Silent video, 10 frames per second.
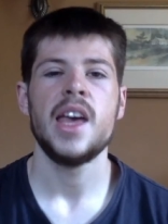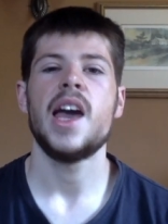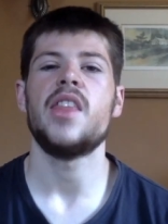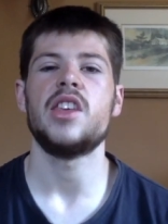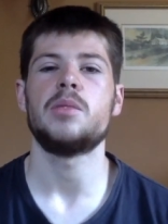
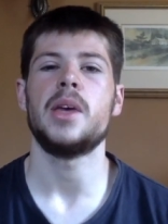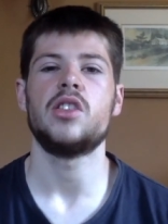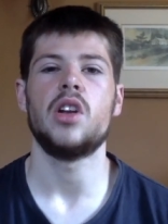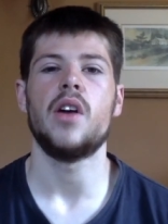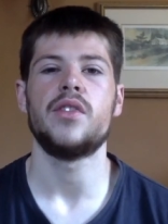And this makes
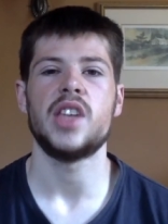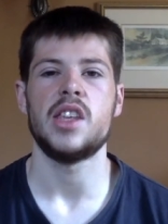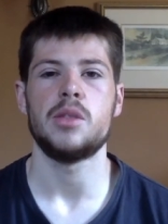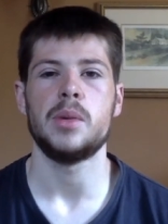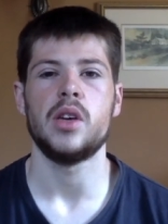a lot of
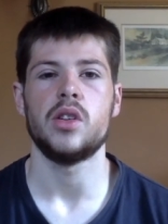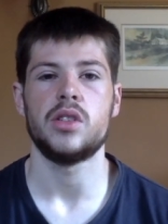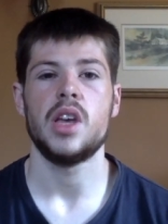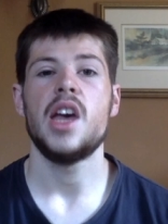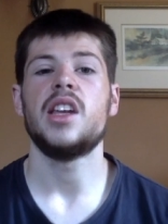sense
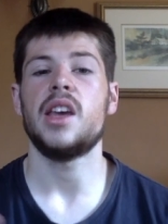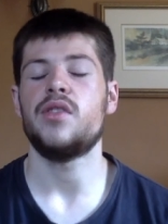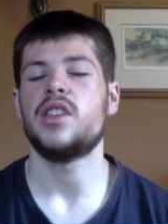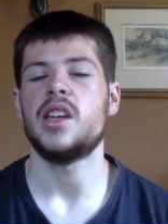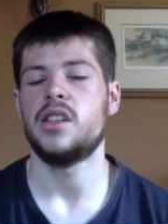because
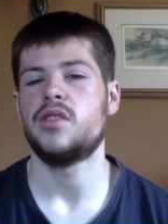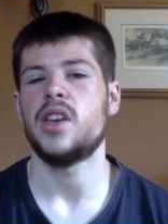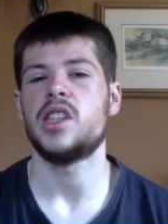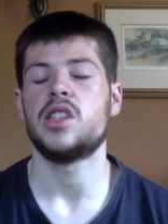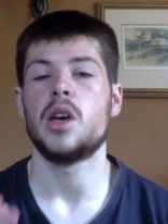David Tennant's
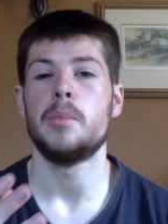face has come